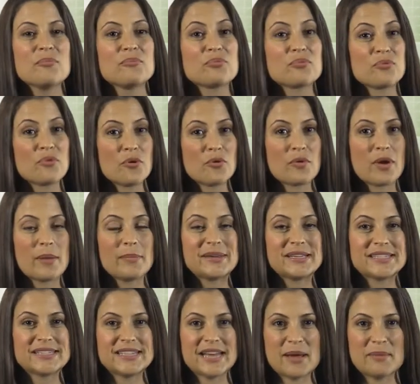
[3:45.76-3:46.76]
Programming
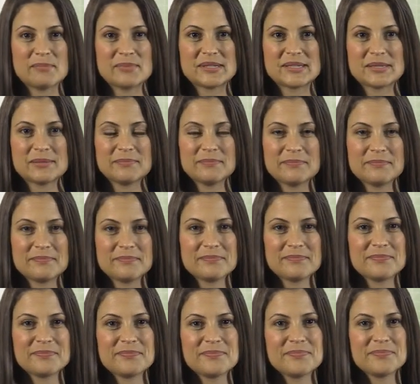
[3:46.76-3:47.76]
steps.
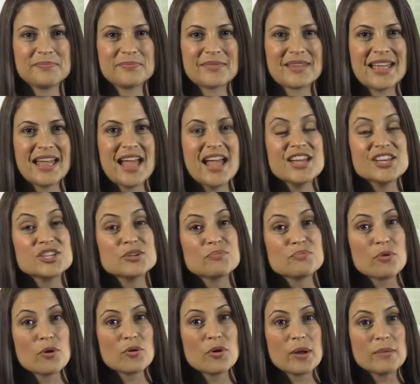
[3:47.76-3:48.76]
To
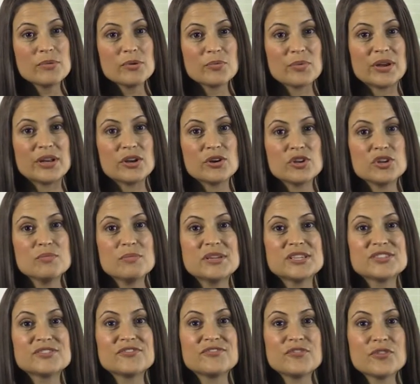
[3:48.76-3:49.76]
program the reader, you
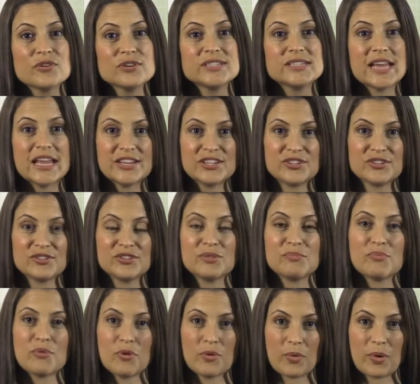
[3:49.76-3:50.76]
must first enter the
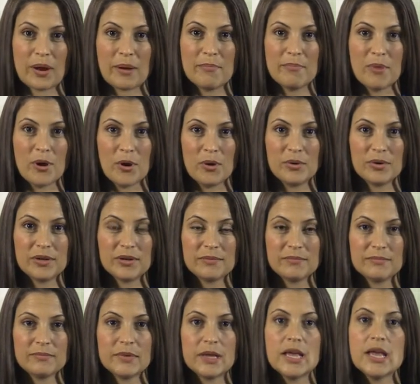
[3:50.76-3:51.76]
program mode.
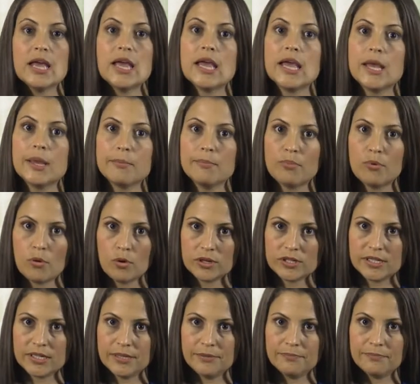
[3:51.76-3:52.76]

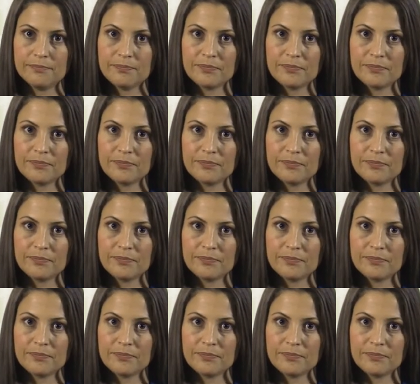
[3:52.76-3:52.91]
Important.